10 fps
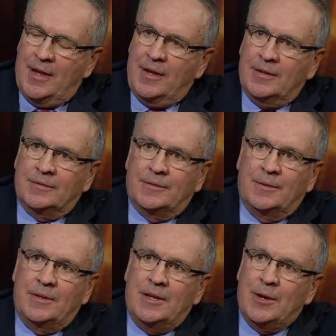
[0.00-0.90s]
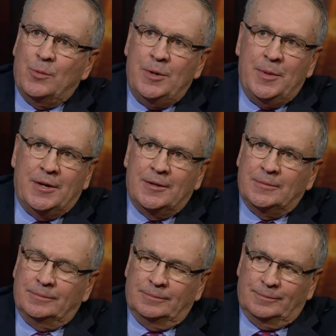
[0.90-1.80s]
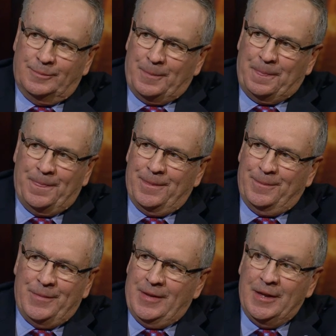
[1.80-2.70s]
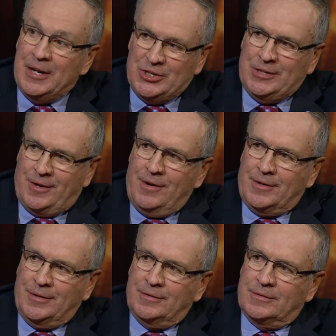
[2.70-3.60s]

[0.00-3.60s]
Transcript: And yet we become an easy target